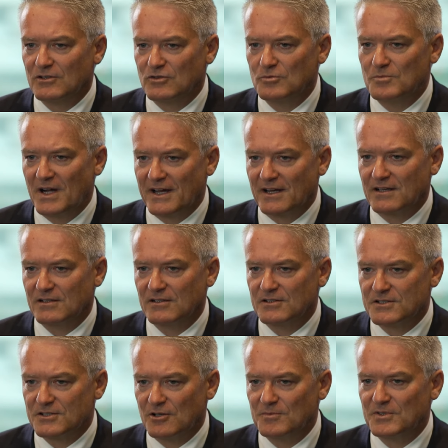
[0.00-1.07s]
to make
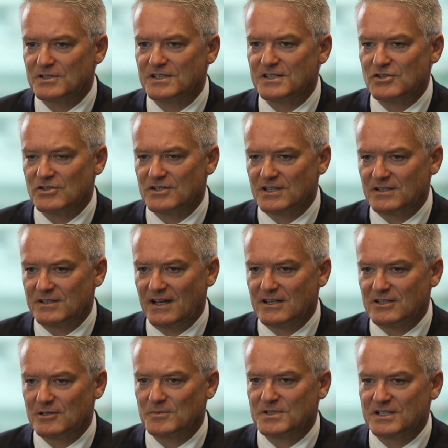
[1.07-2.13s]
some decisions and
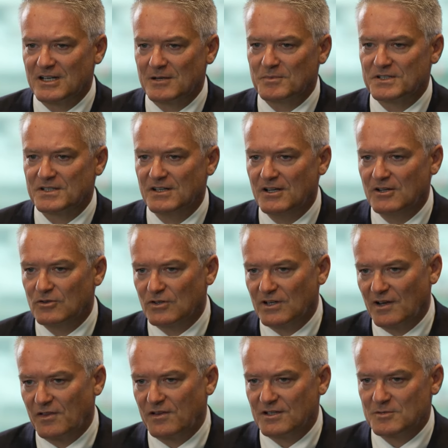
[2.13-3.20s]
take some steps to
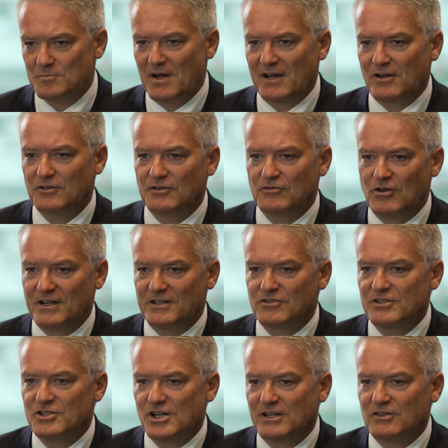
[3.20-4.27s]
get things back on the right
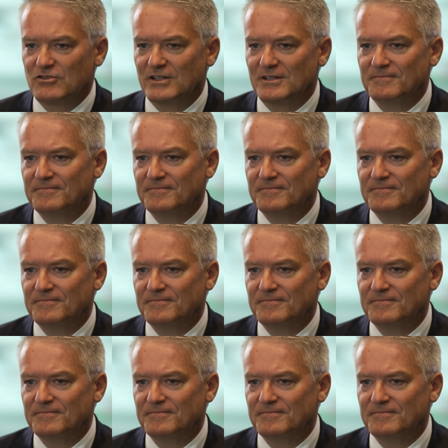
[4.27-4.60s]
trajectory.